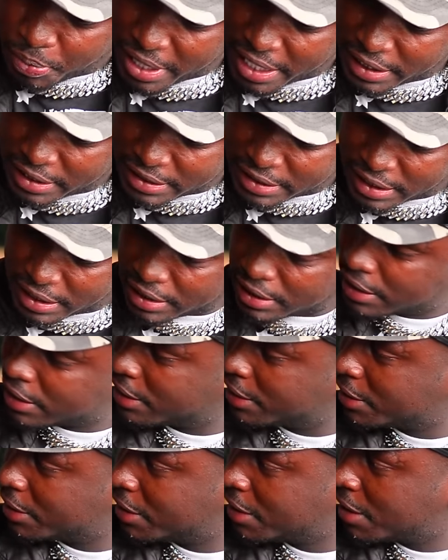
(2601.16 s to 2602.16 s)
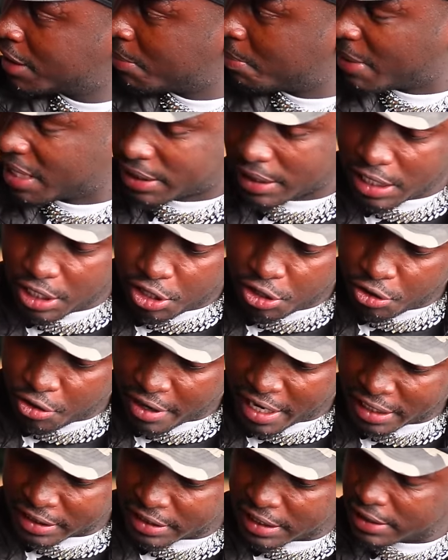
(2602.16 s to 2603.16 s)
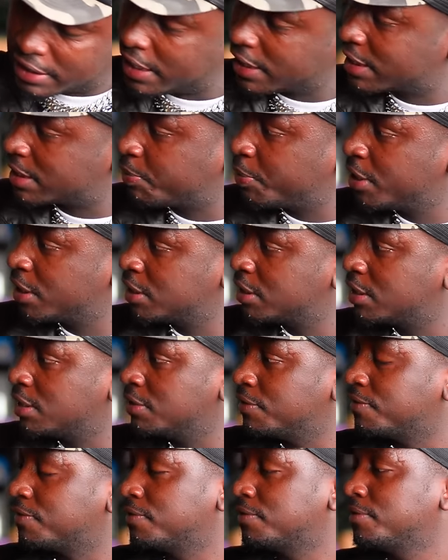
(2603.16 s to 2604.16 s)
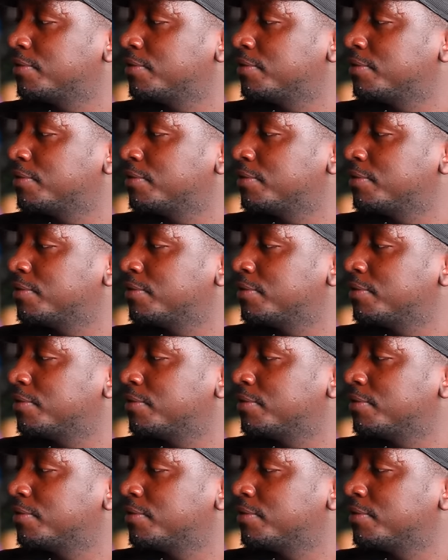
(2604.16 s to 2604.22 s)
pricey, but ignorance is expensive.